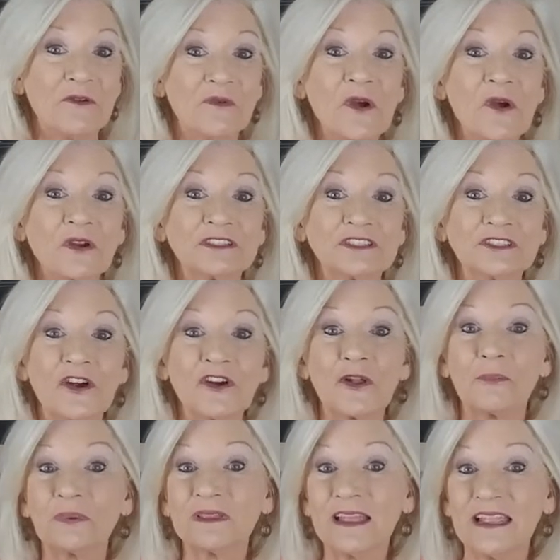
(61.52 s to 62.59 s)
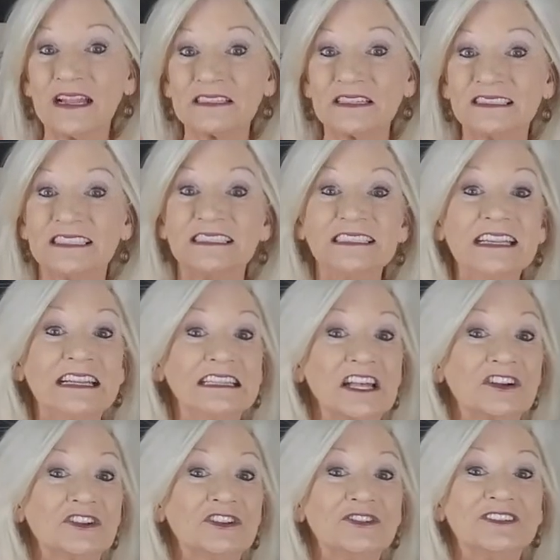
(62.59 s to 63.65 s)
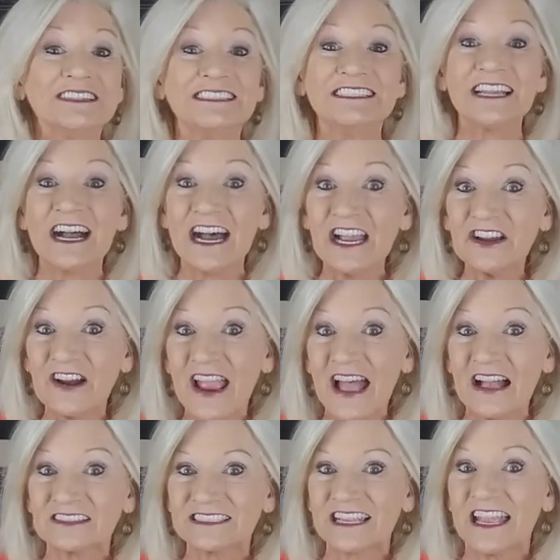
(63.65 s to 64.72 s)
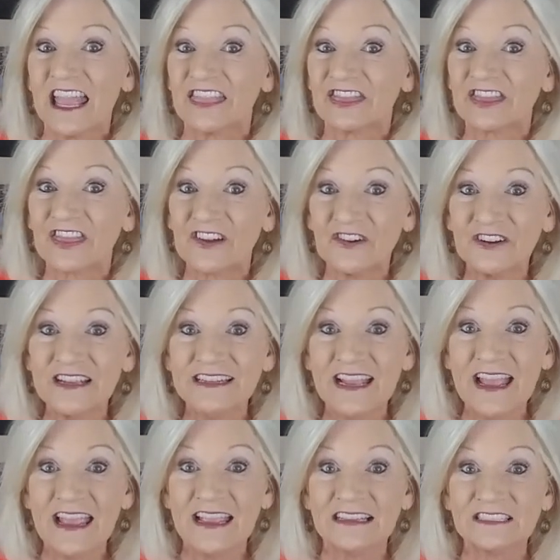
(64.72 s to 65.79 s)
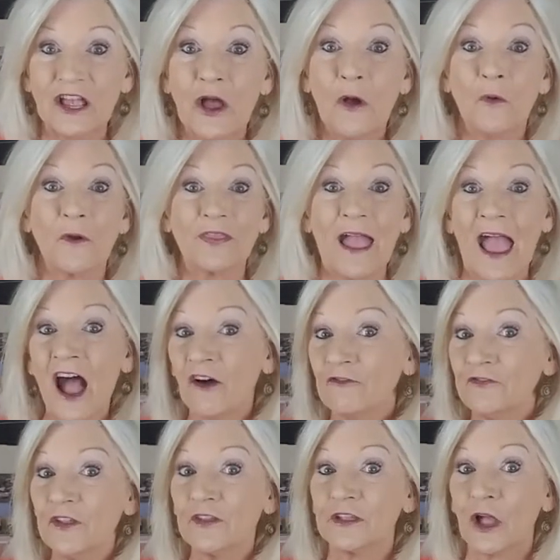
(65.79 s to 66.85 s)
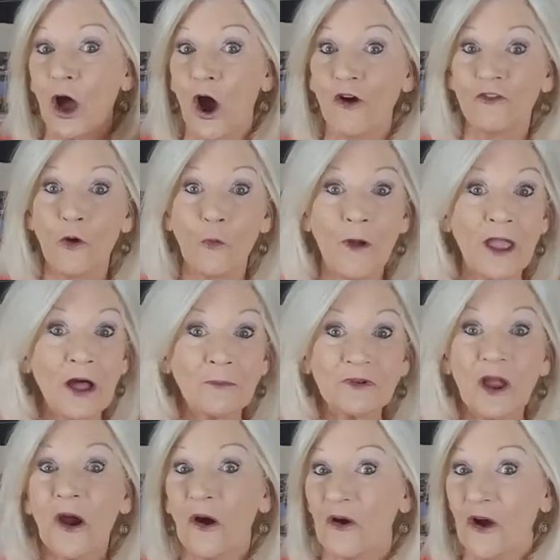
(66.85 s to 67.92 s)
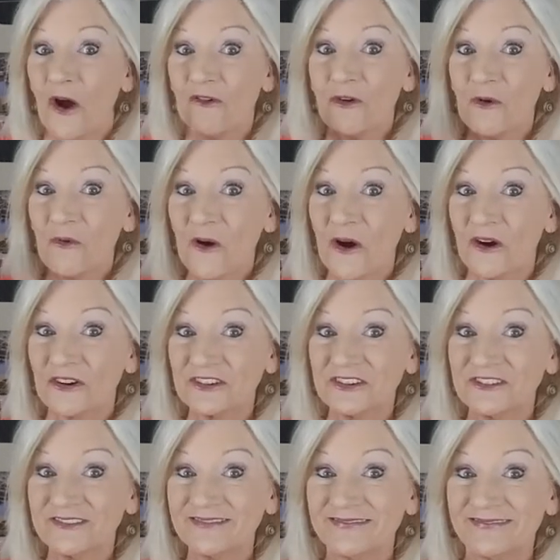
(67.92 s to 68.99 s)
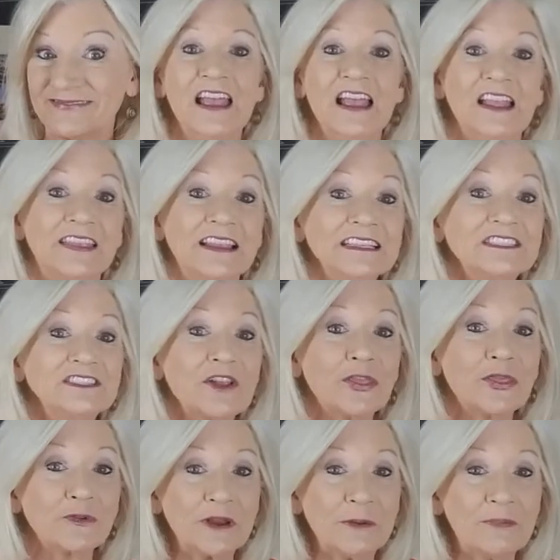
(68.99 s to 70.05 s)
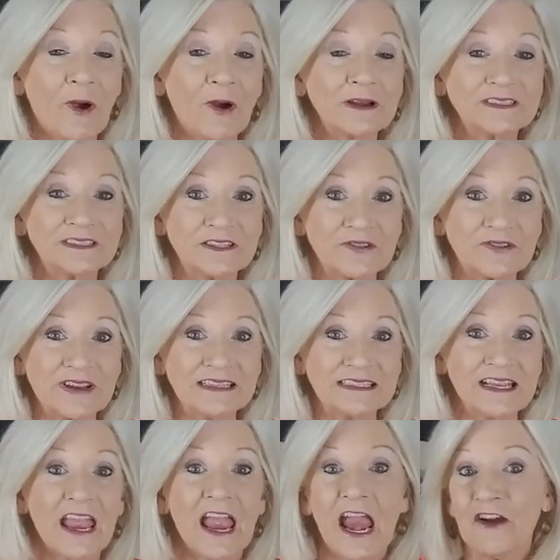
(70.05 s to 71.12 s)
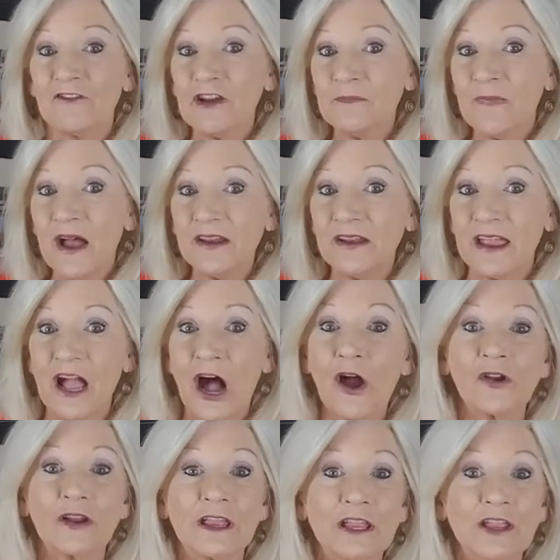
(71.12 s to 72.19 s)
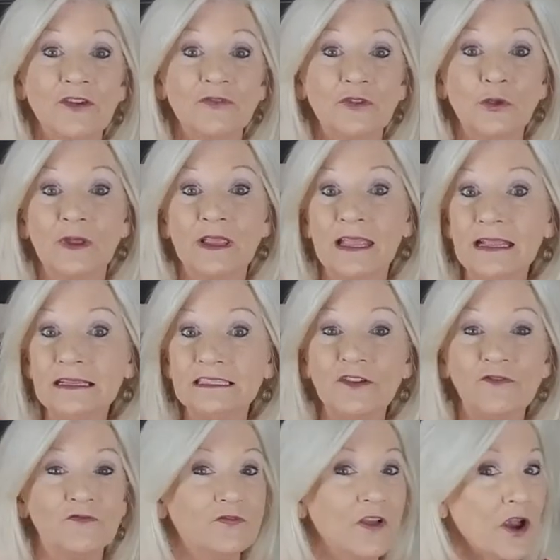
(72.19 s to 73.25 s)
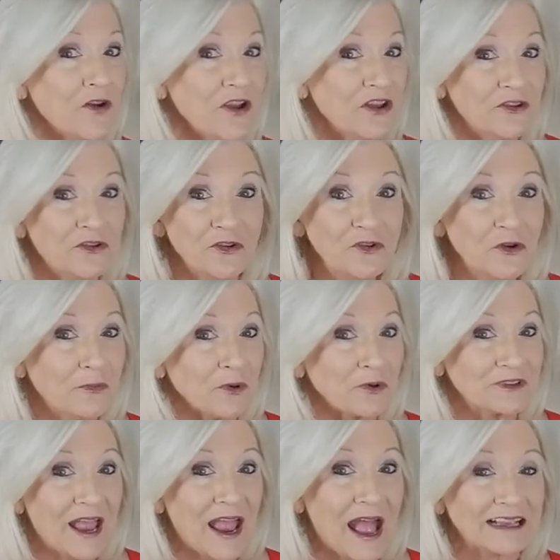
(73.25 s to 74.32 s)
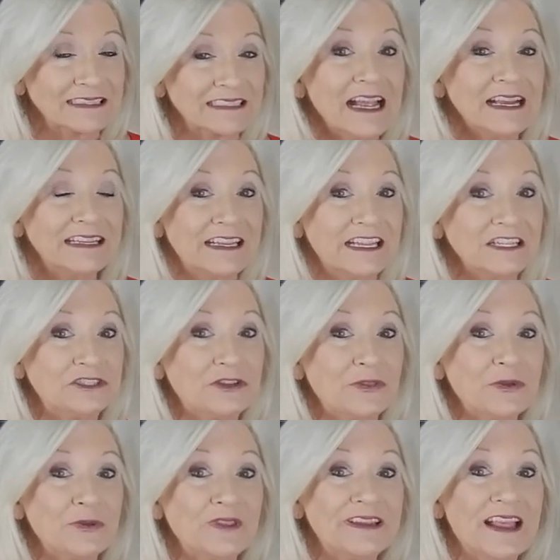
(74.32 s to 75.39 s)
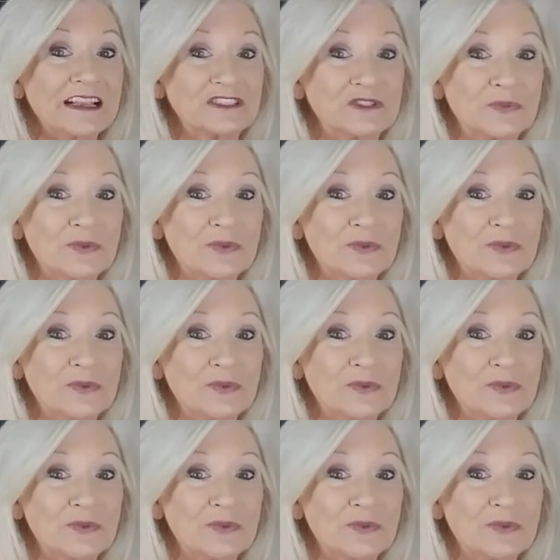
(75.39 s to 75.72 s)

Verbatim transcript: we're going to start a plan to declutter your entire house in 30 days without feeling overwhelmed or overworked. This is a three-part series. Every Monday I'm going to give you easy, very doable tasks to get you through the next